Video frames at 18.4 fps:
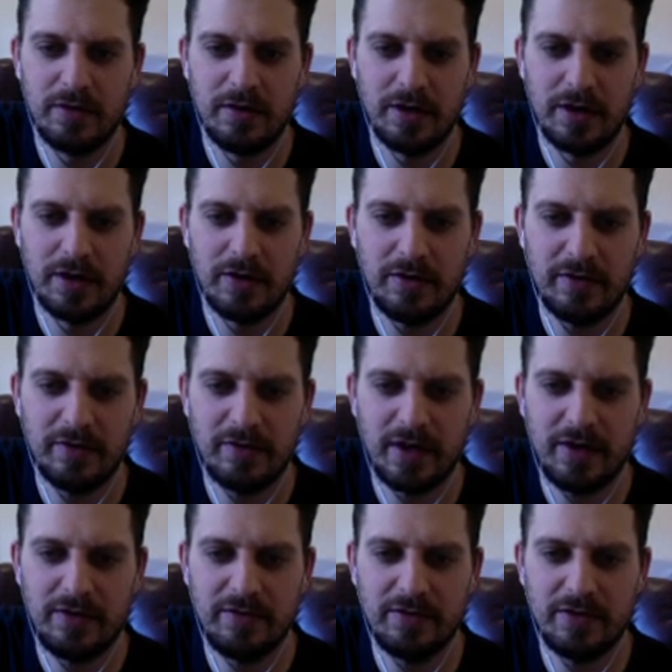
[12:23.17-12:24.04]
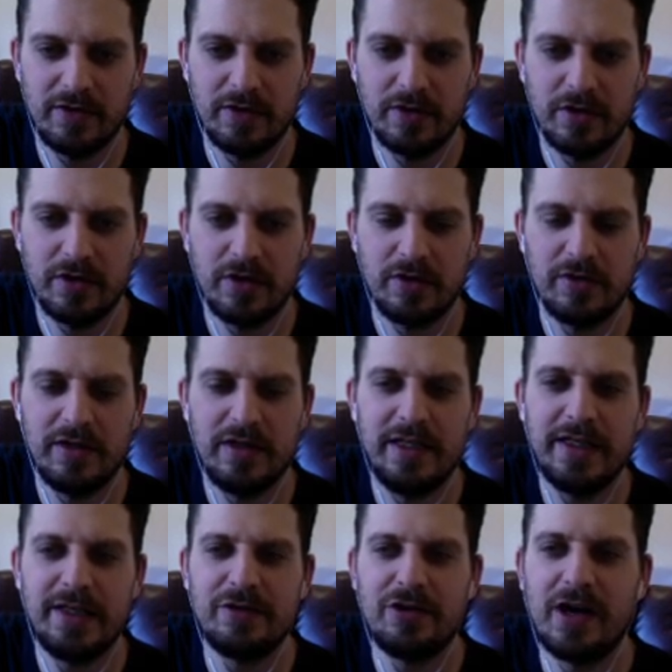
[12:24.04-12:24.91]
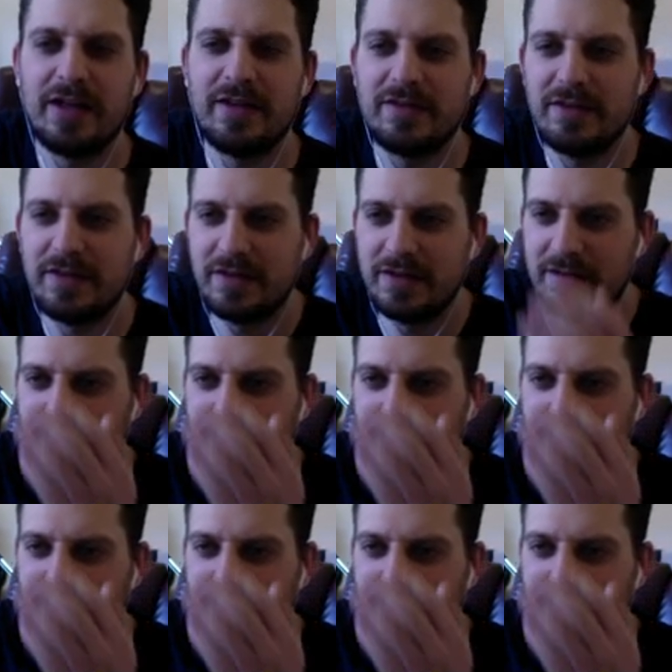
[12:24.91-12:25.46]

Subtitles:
I think I've ever done. Oh, Lee Grant.